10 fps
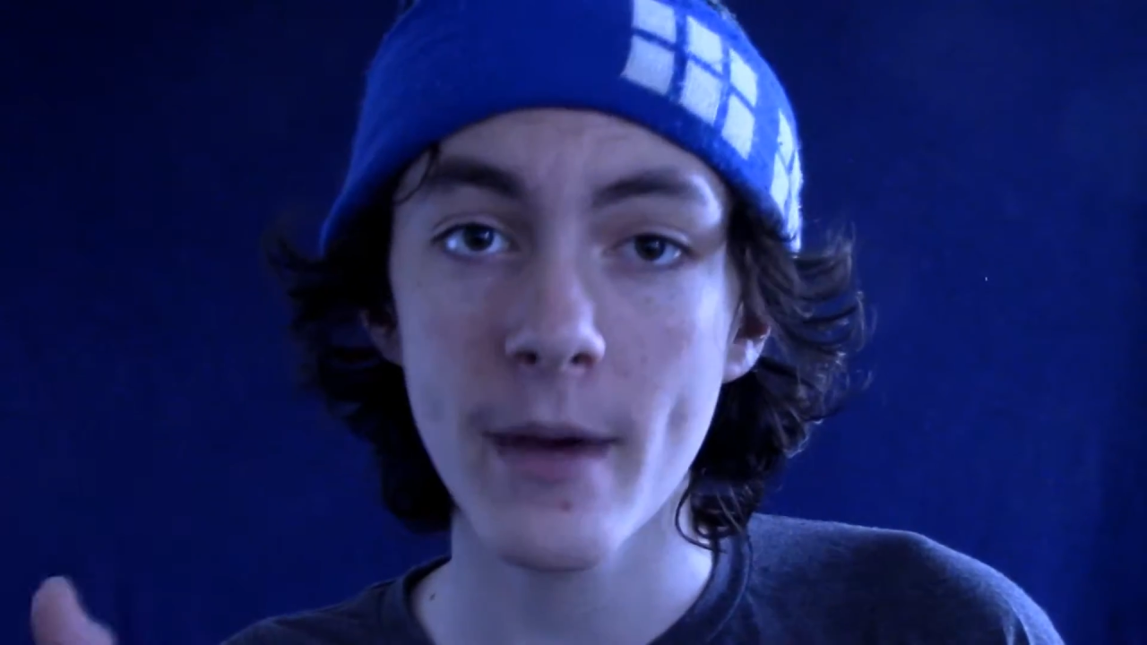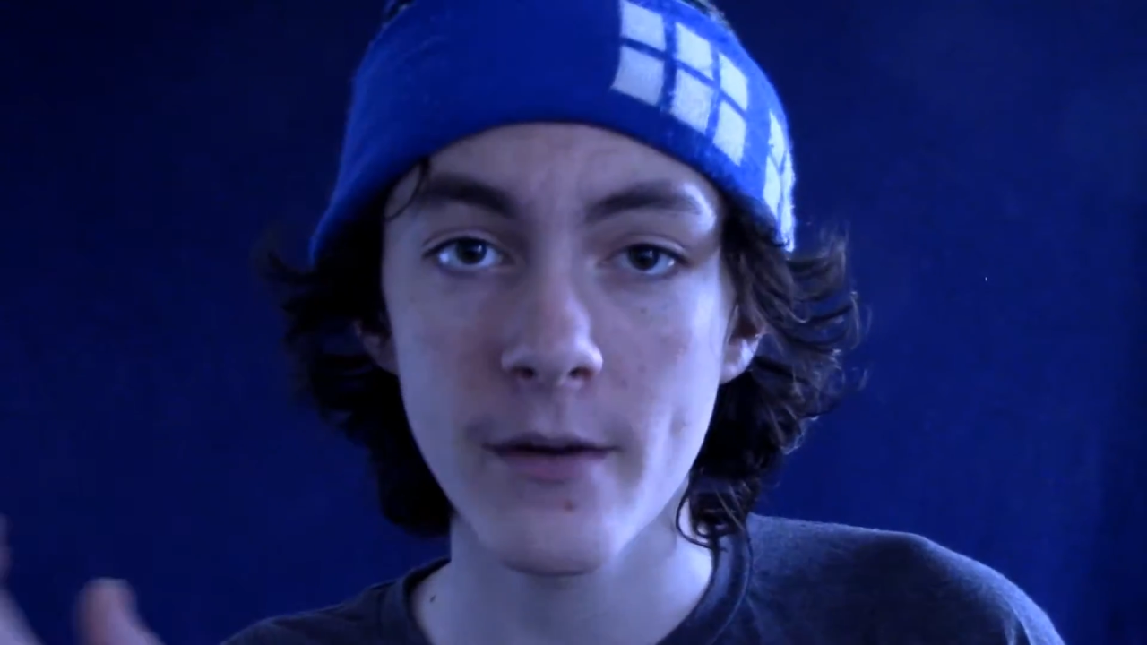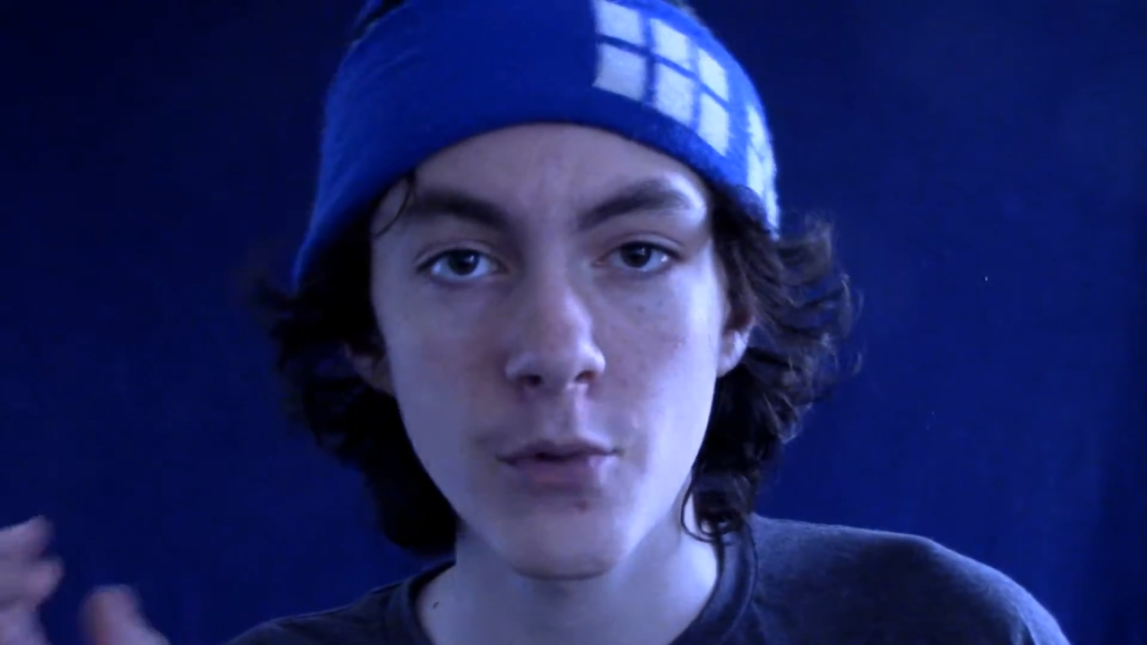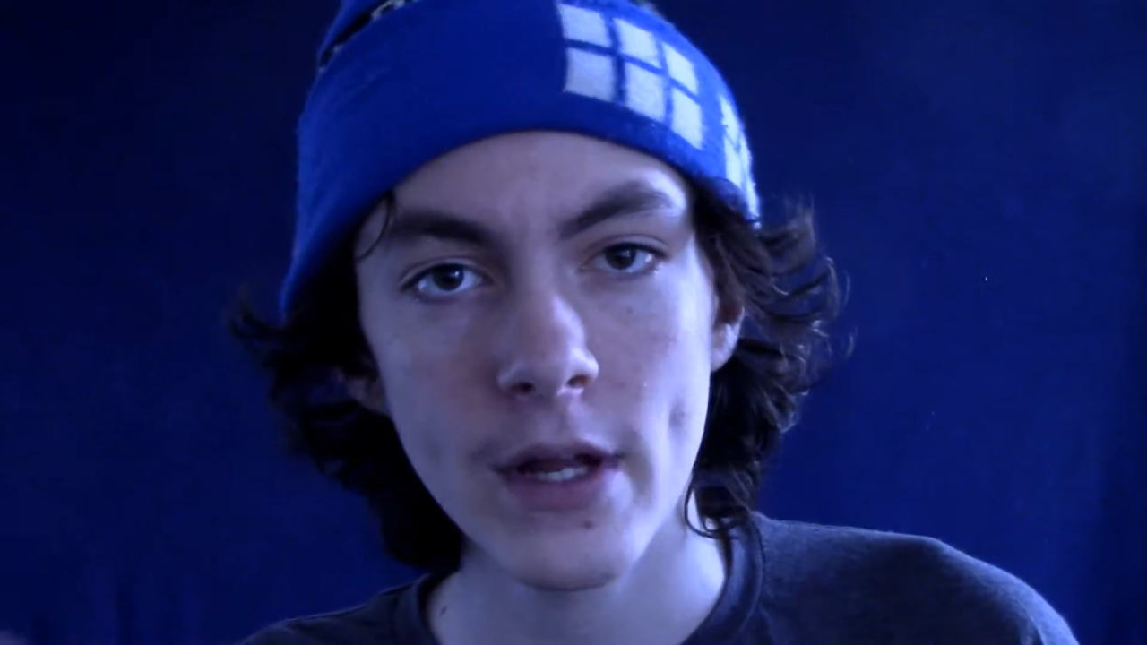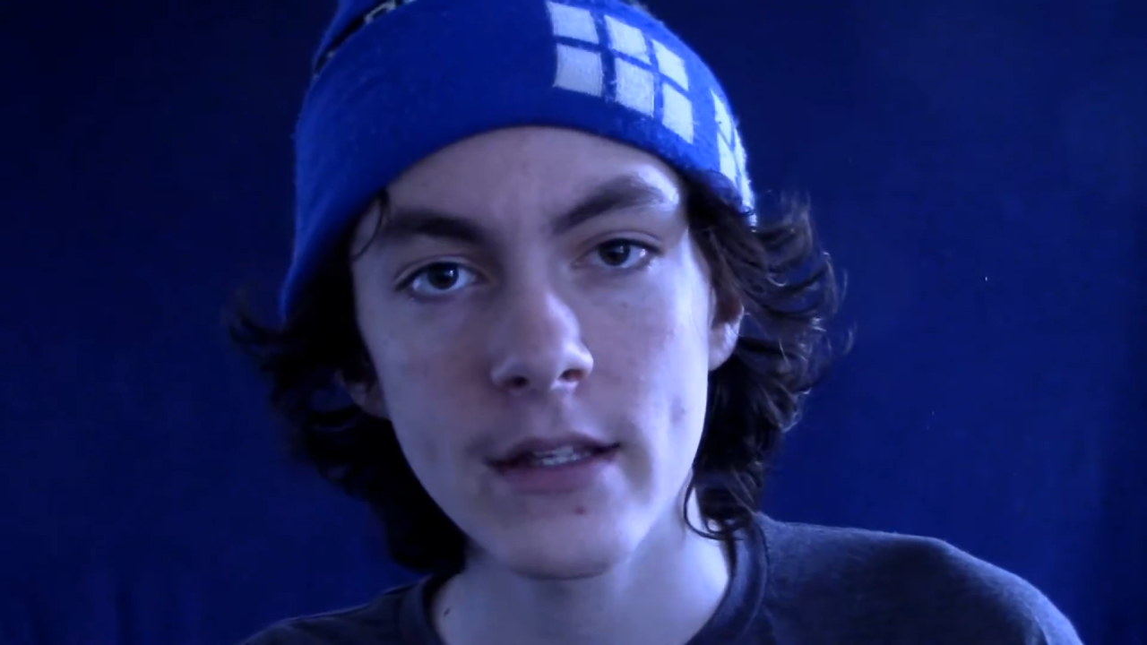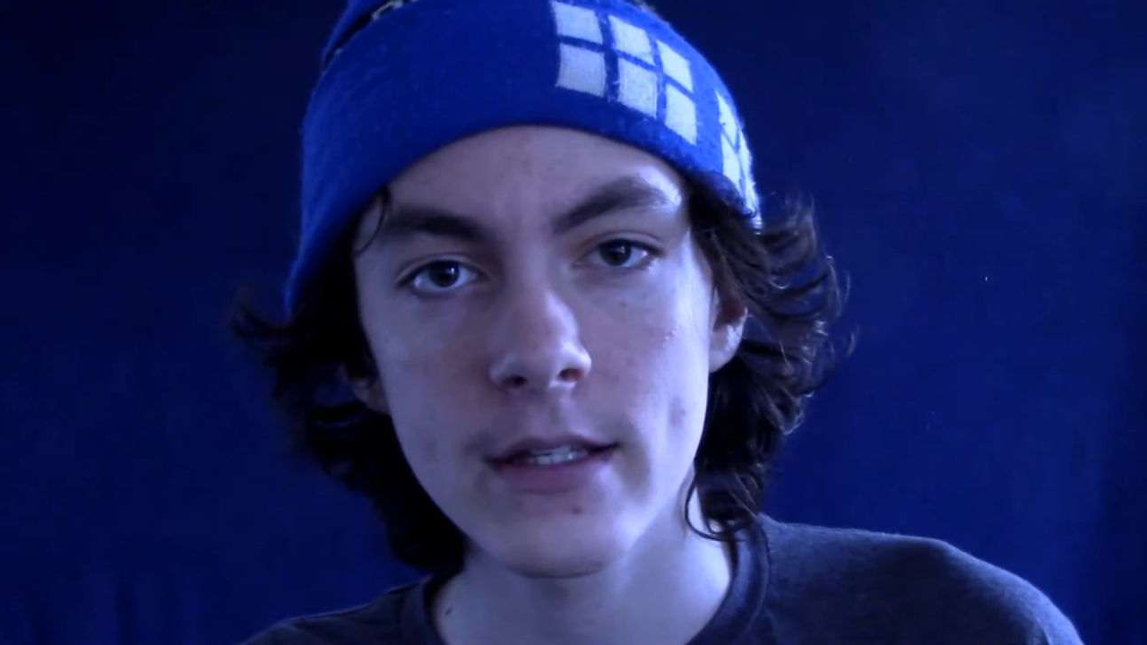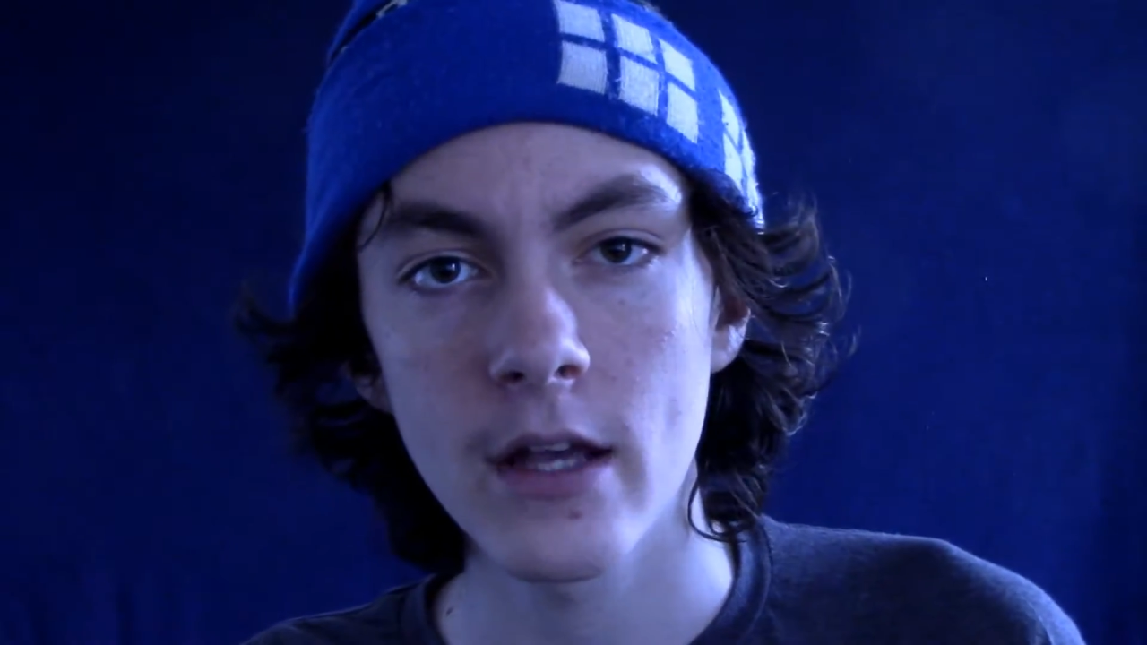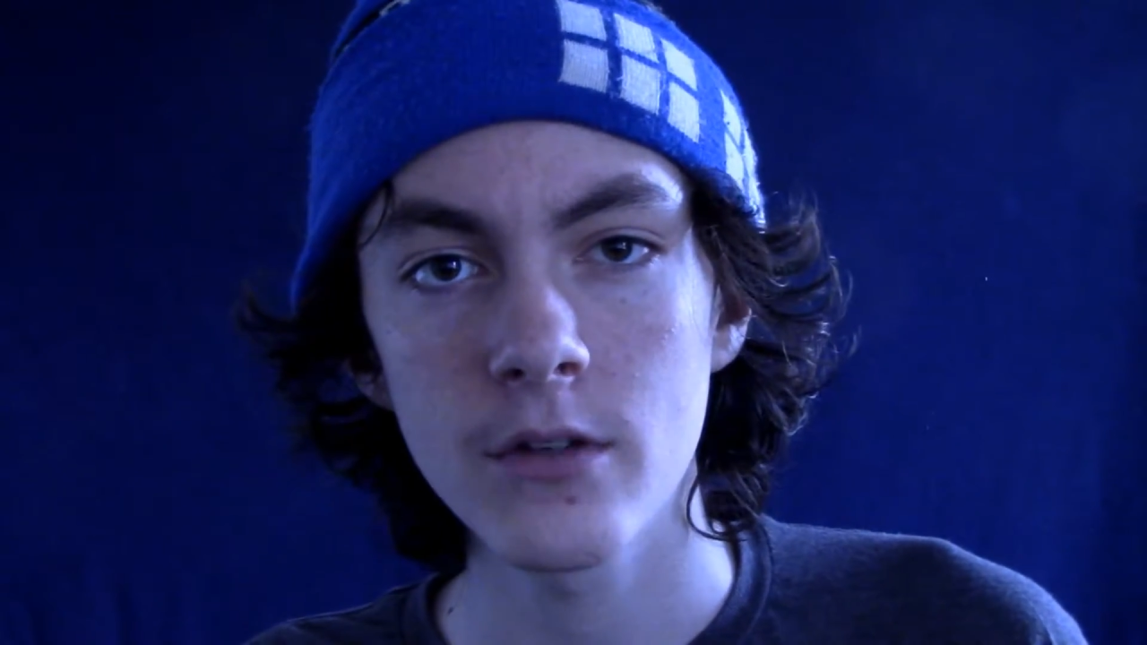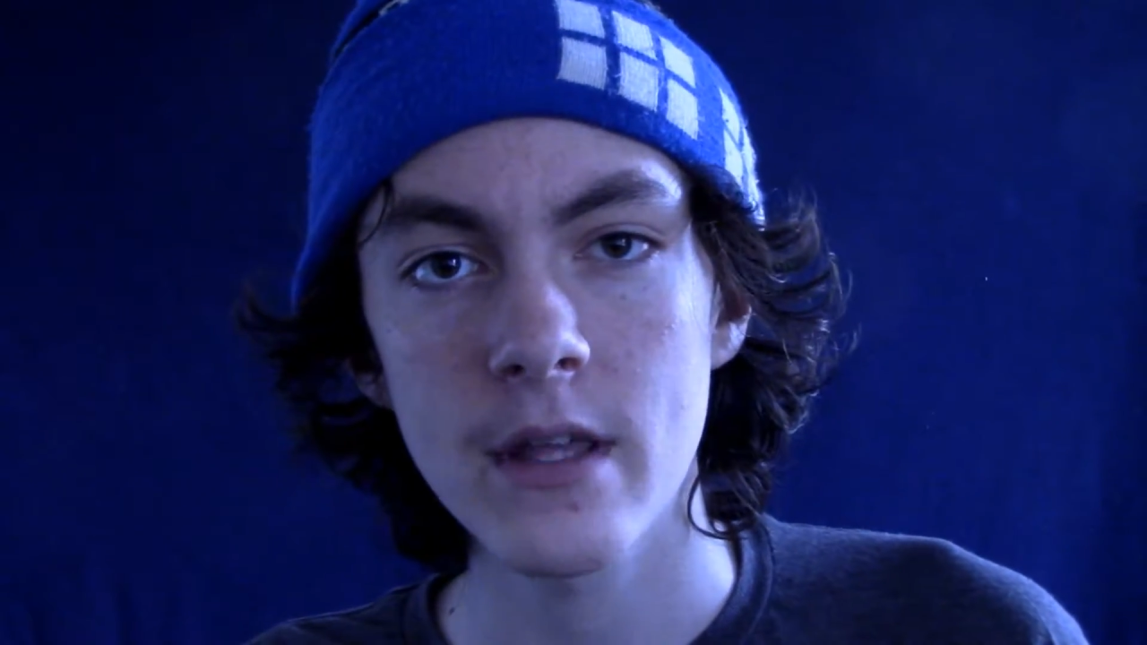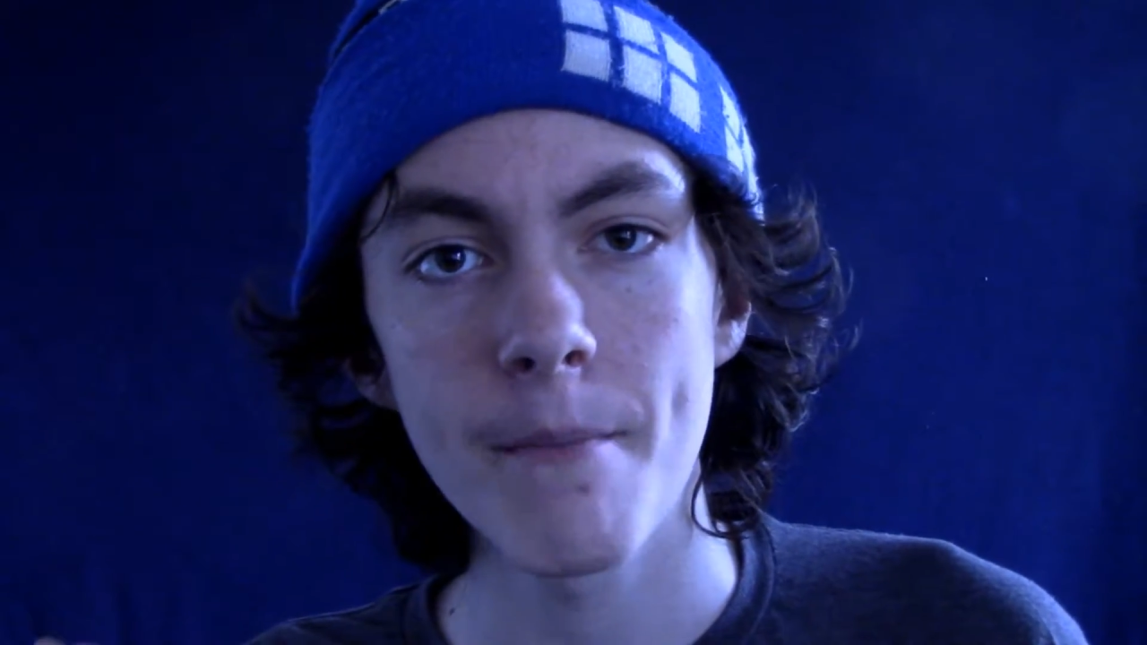amount of brain cells